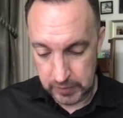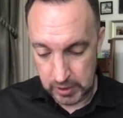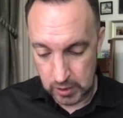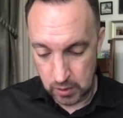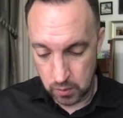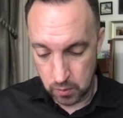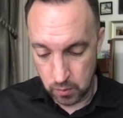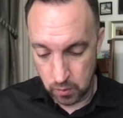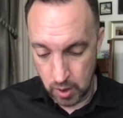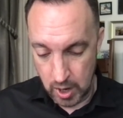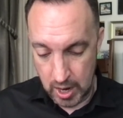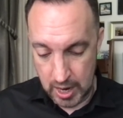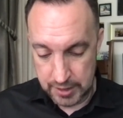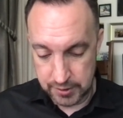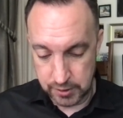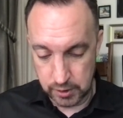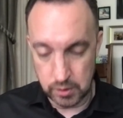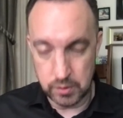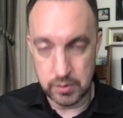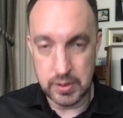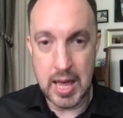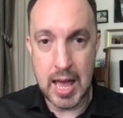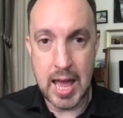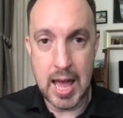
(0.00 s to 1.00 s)
what I
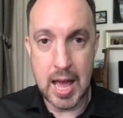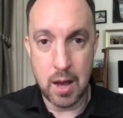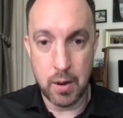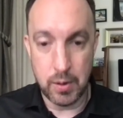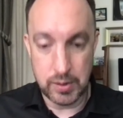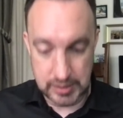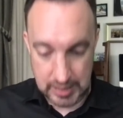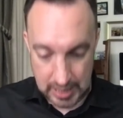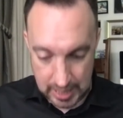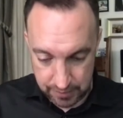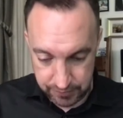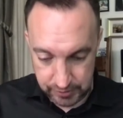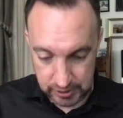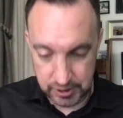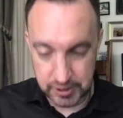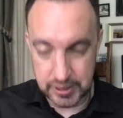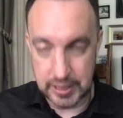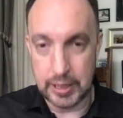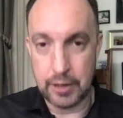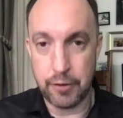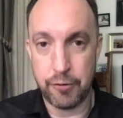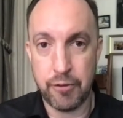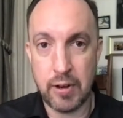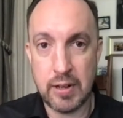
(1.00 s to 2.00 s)
do now is I have this sheet
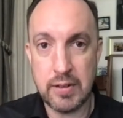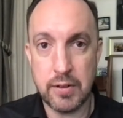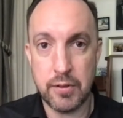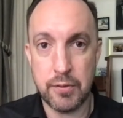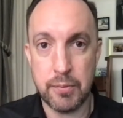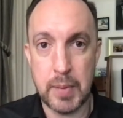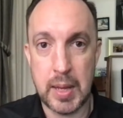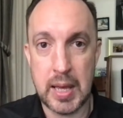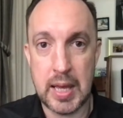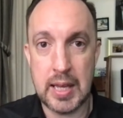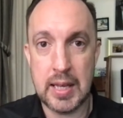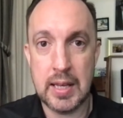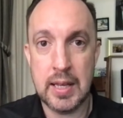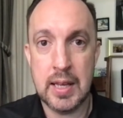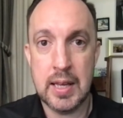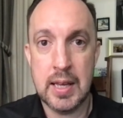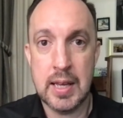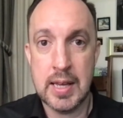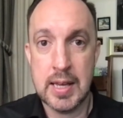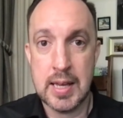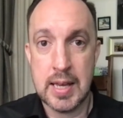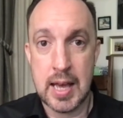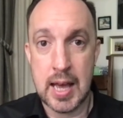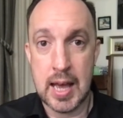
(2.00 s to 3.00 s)
in front of me,
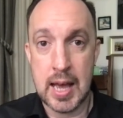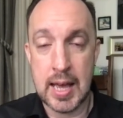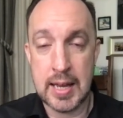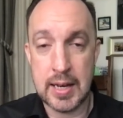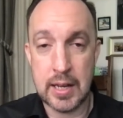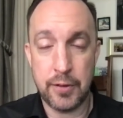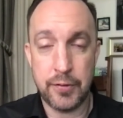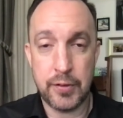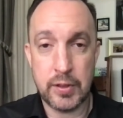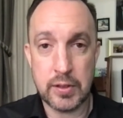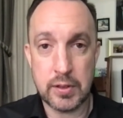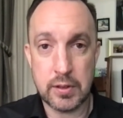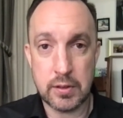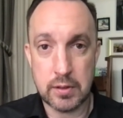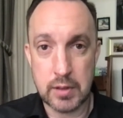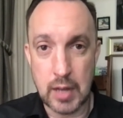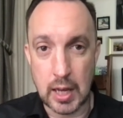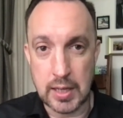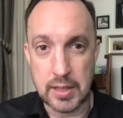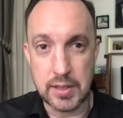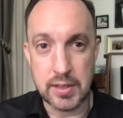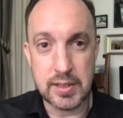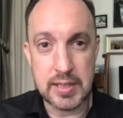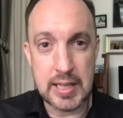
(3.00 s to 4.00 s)
and if I
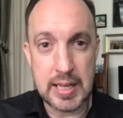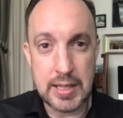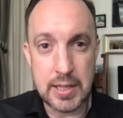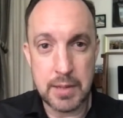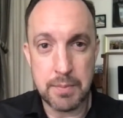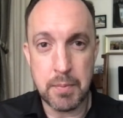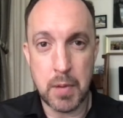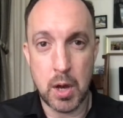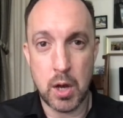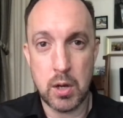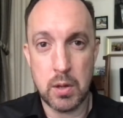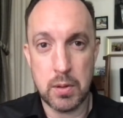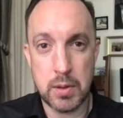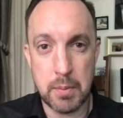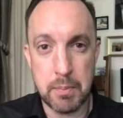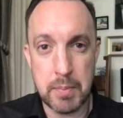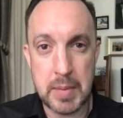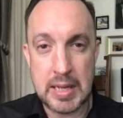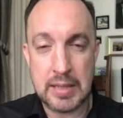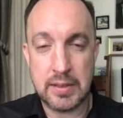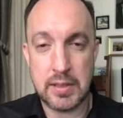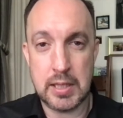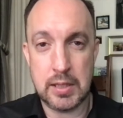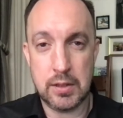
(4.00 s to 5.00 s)
can see the
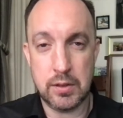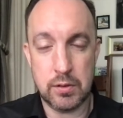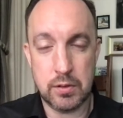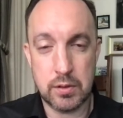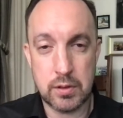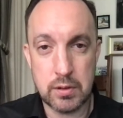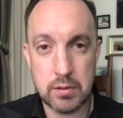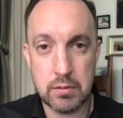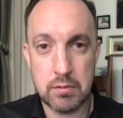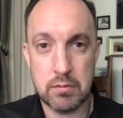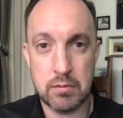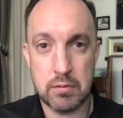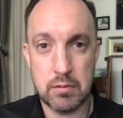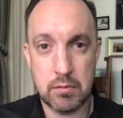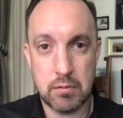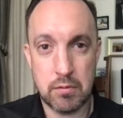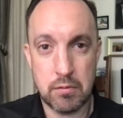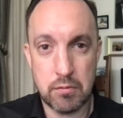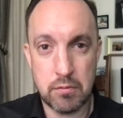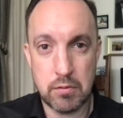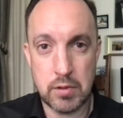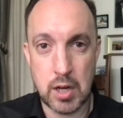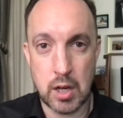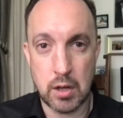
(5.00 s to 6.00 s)
meetings,
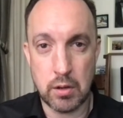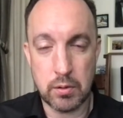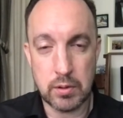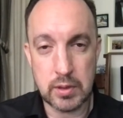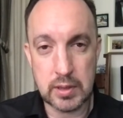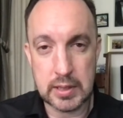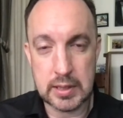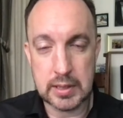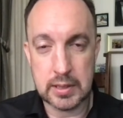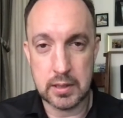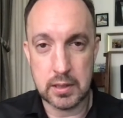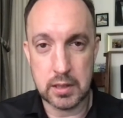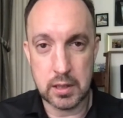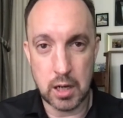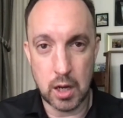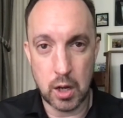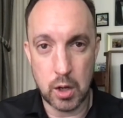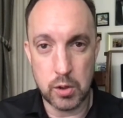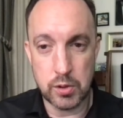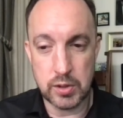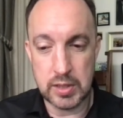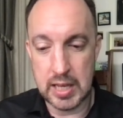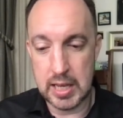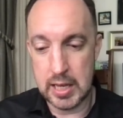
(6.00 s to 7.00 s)

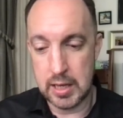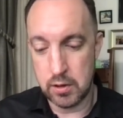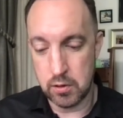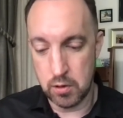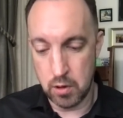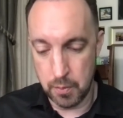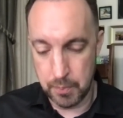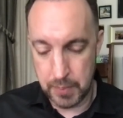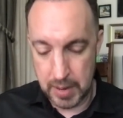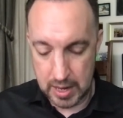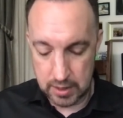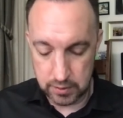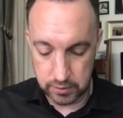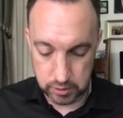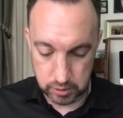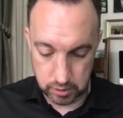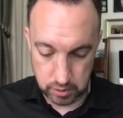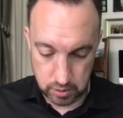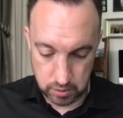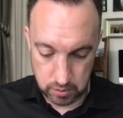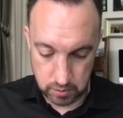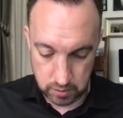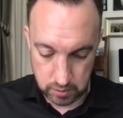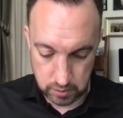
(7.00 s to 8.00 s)
closing or about
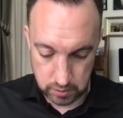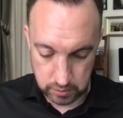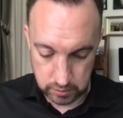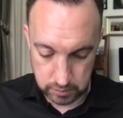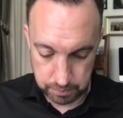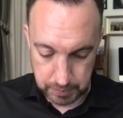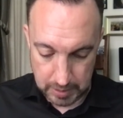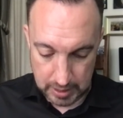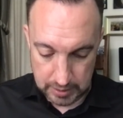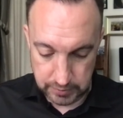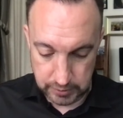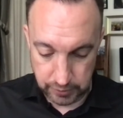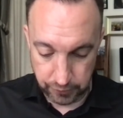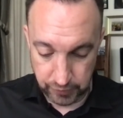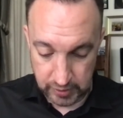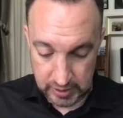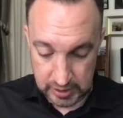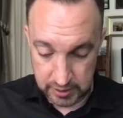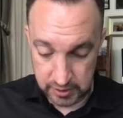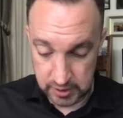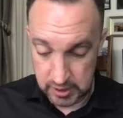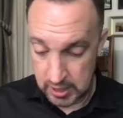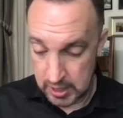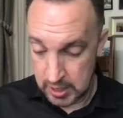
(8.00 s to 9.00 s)
to
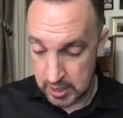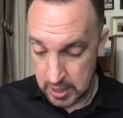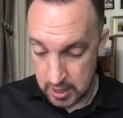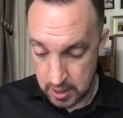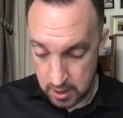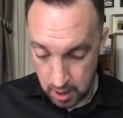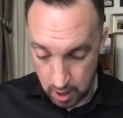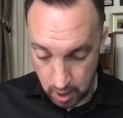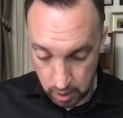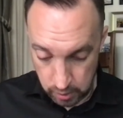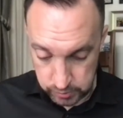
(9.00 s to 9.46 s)
finish, I'll